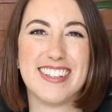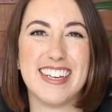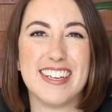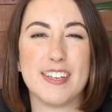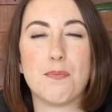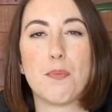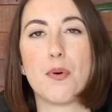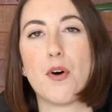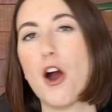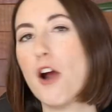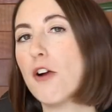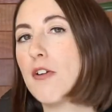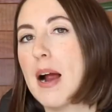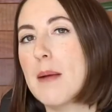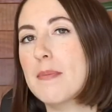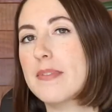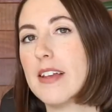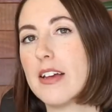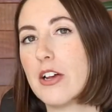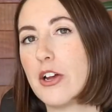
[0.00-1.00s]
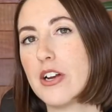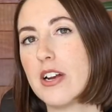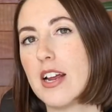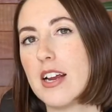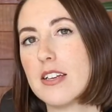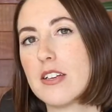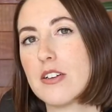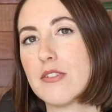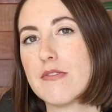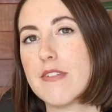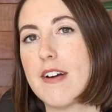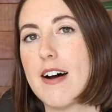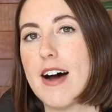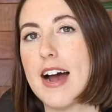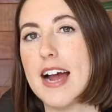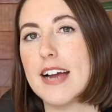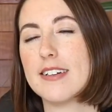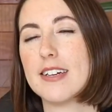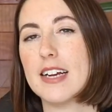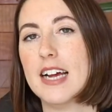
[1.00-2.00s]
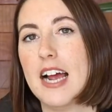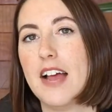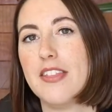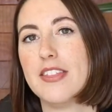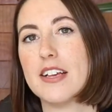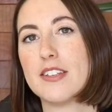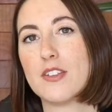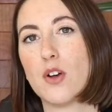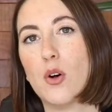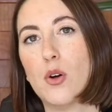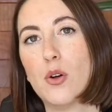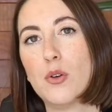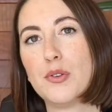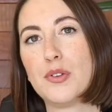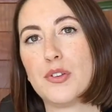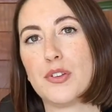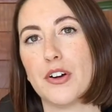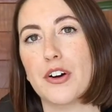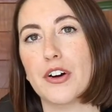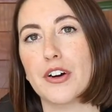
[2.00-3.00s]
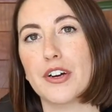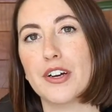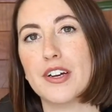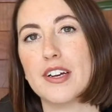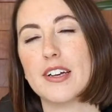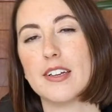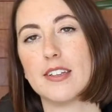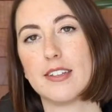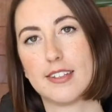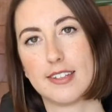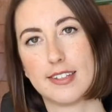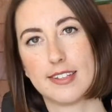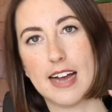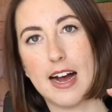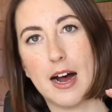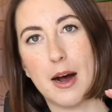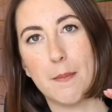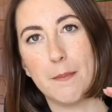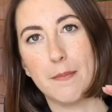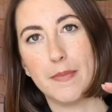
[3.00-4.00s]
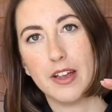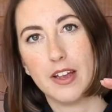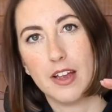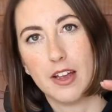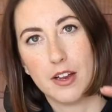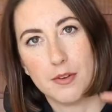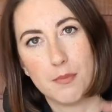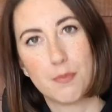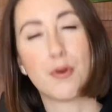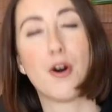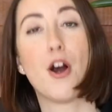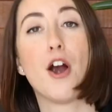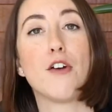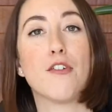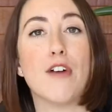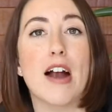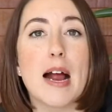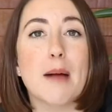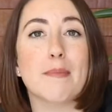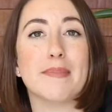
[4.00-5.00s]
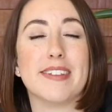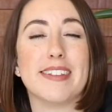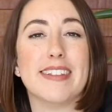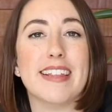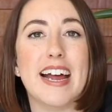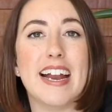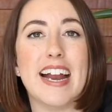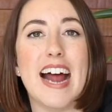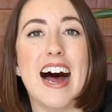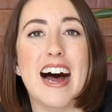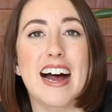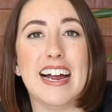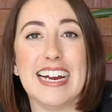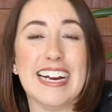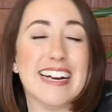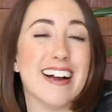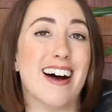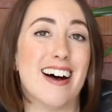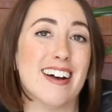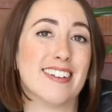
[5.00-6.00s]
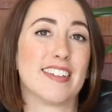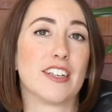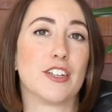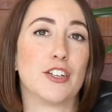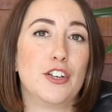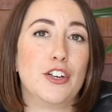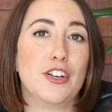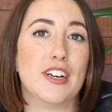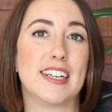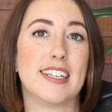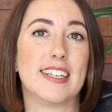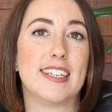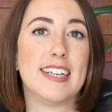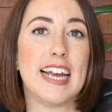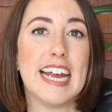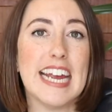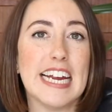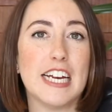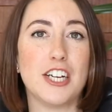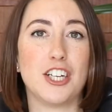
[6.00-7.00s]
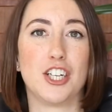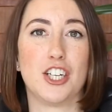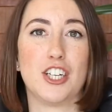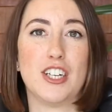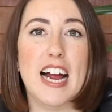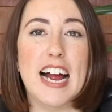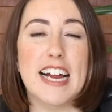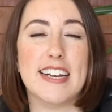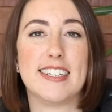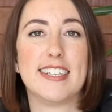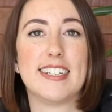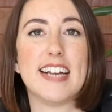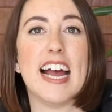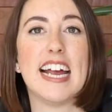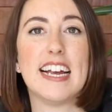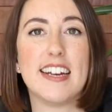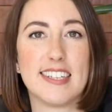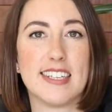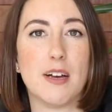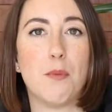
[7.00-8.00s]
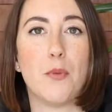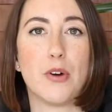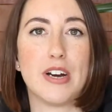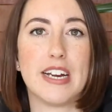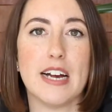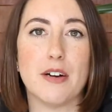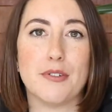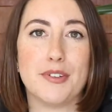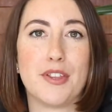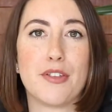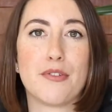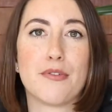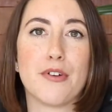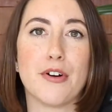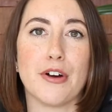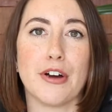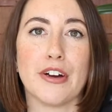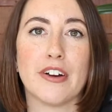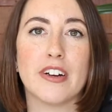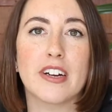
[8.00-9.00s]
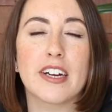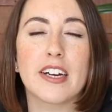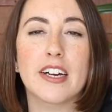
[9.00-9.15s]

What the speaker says: There's programs that you need to write. There's also some programs that it asks you to teach and take somebody else through.